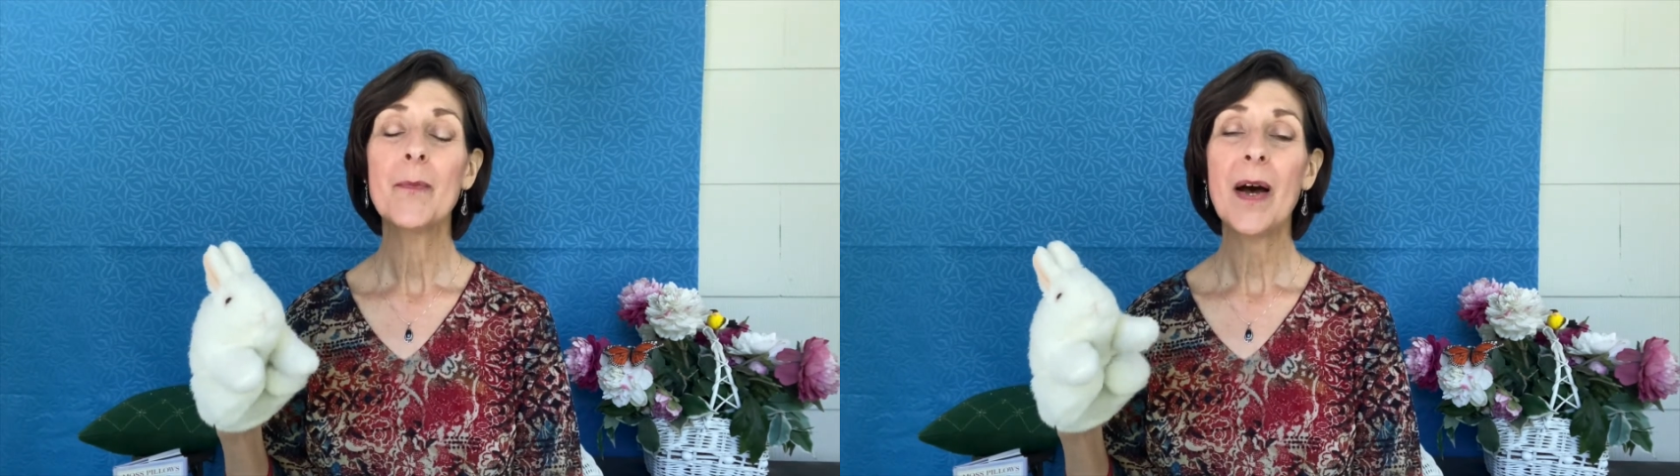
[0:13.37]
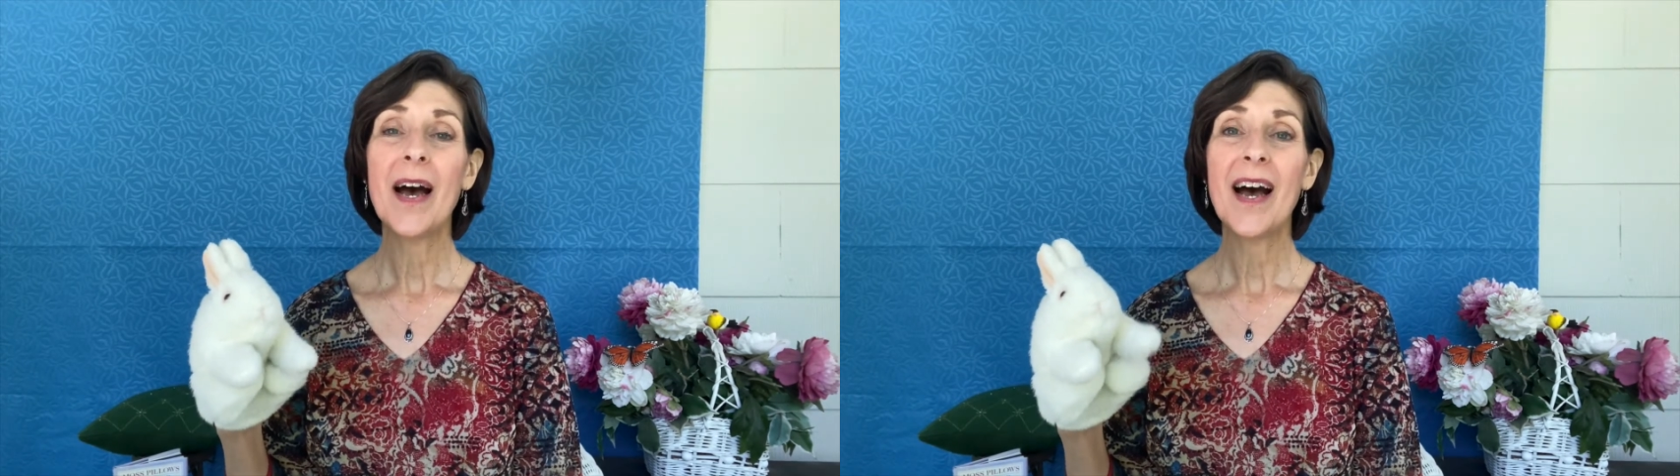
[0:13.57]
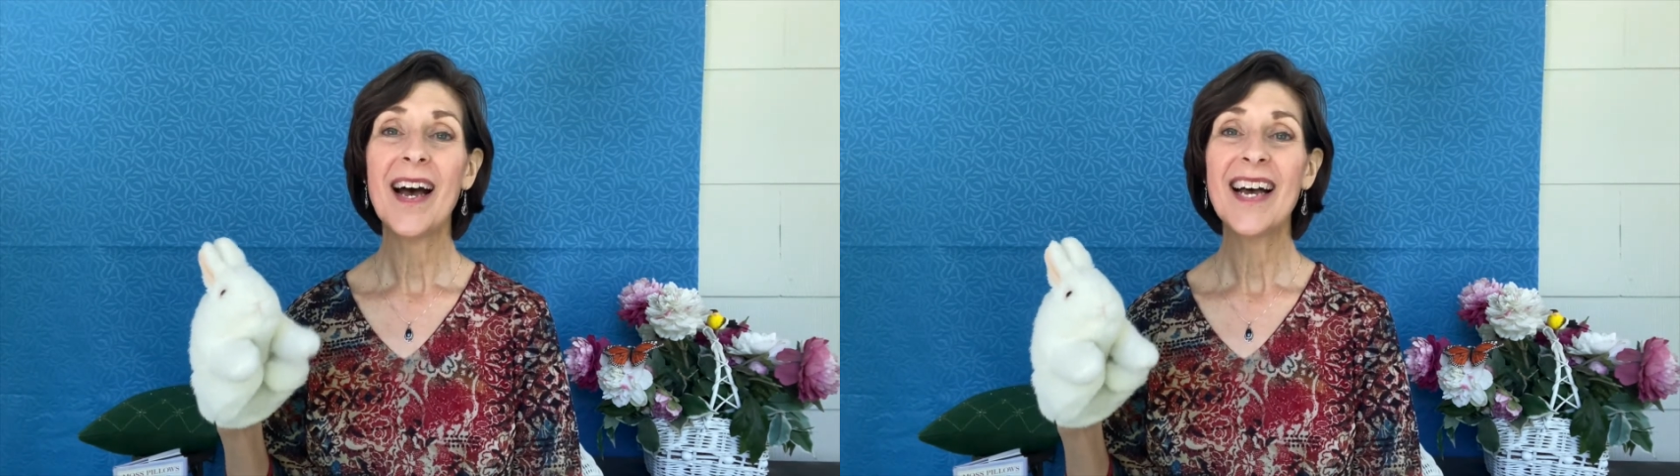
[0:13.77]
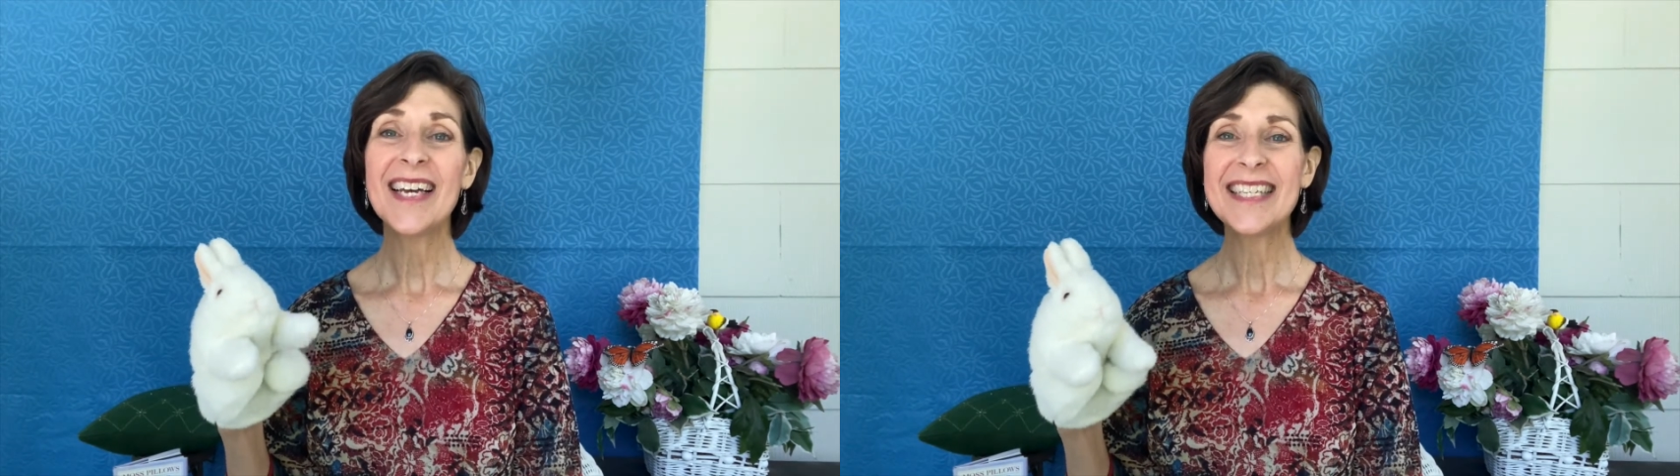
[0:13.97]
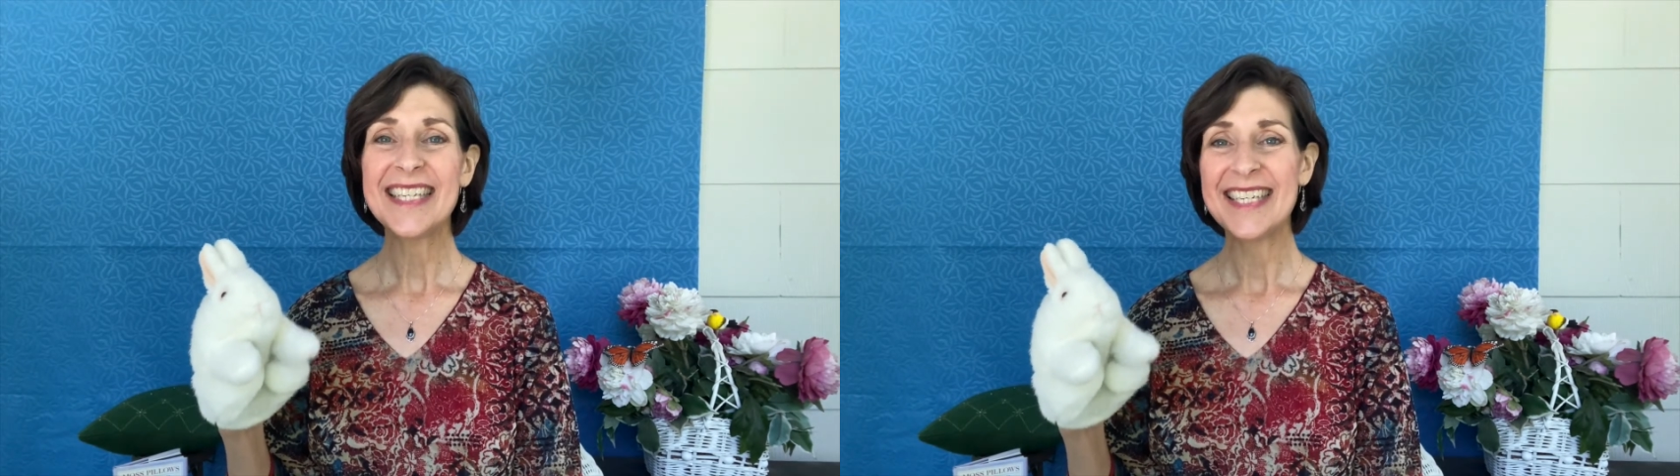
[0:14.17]

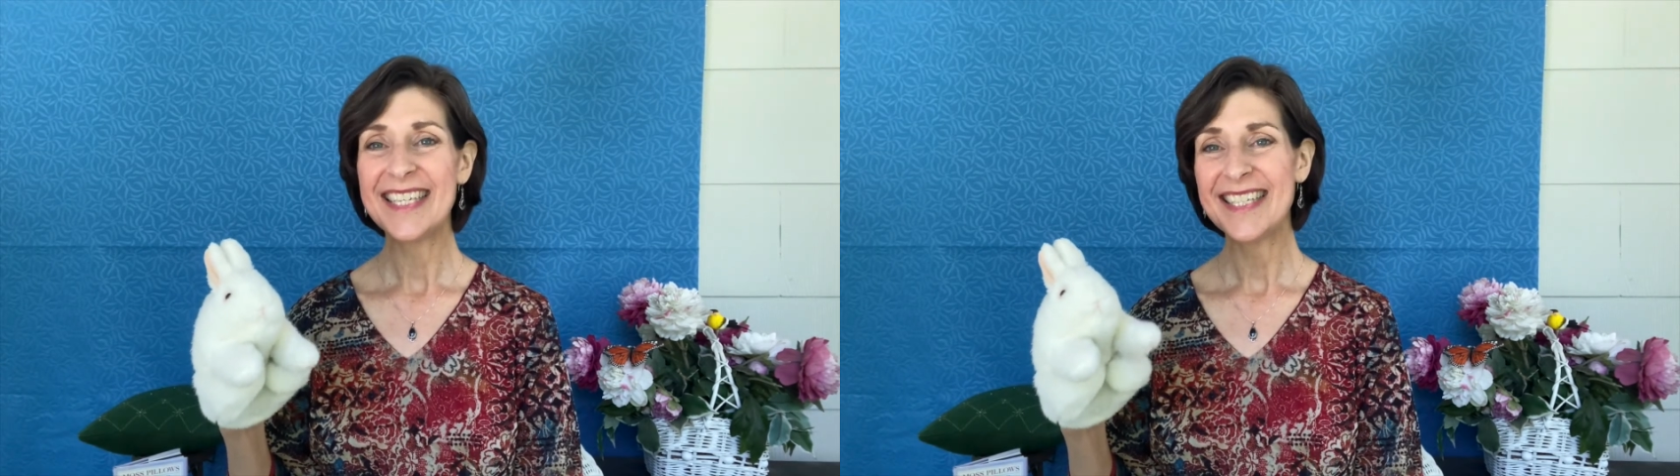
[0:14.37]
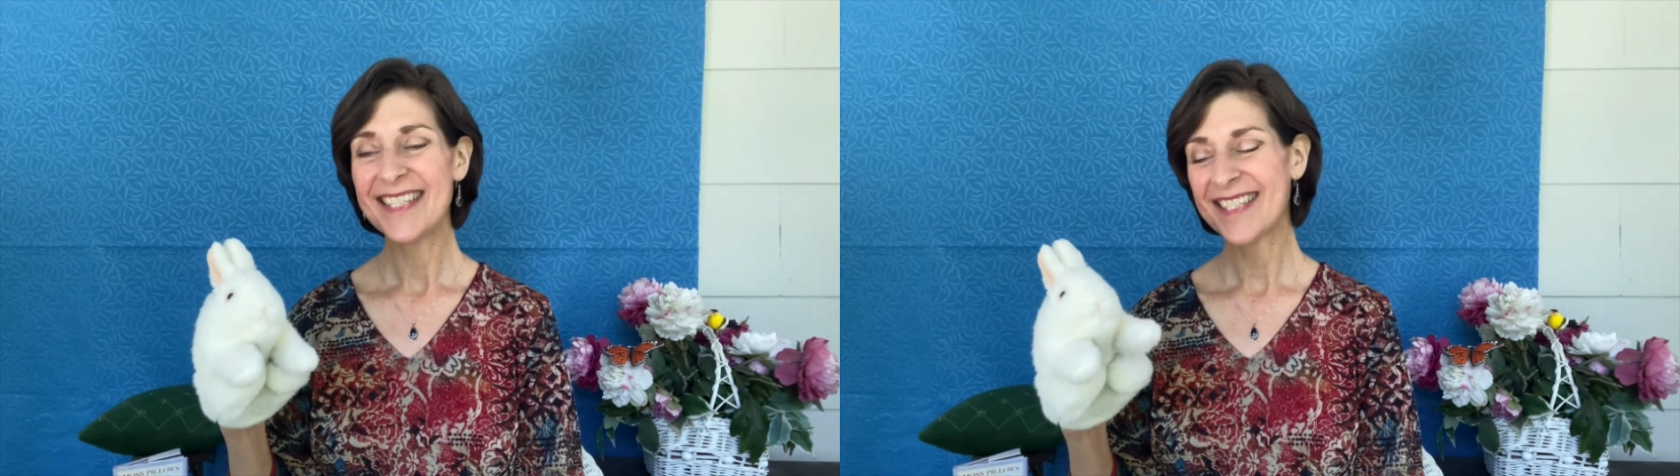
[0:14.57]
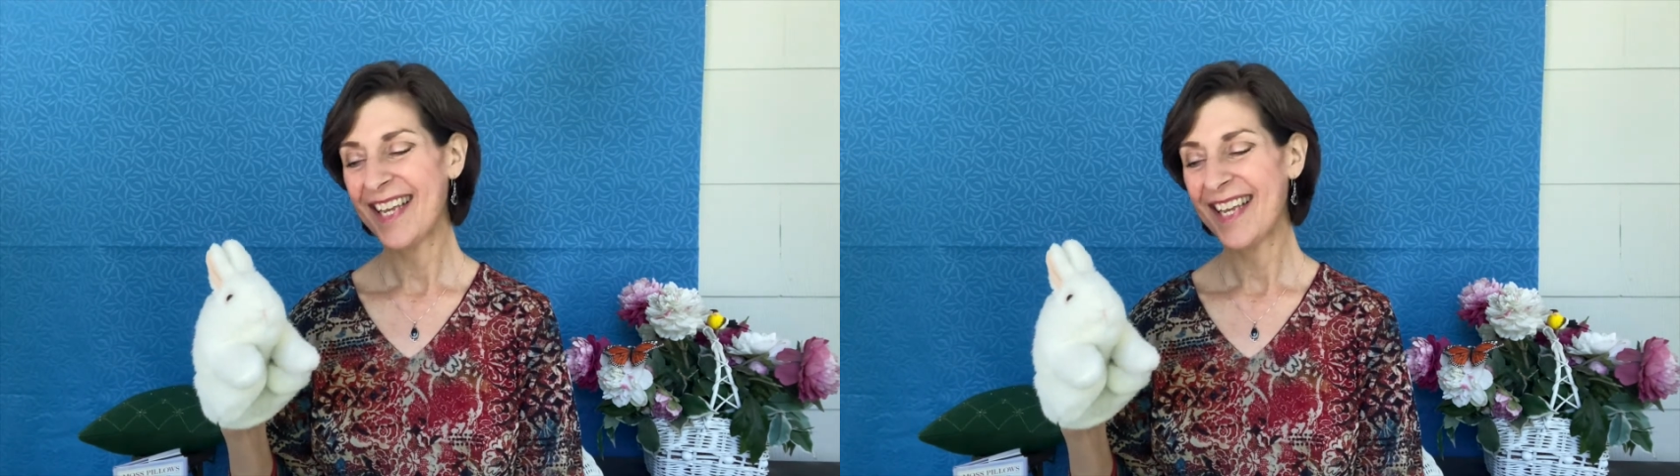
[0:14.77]
bunnies.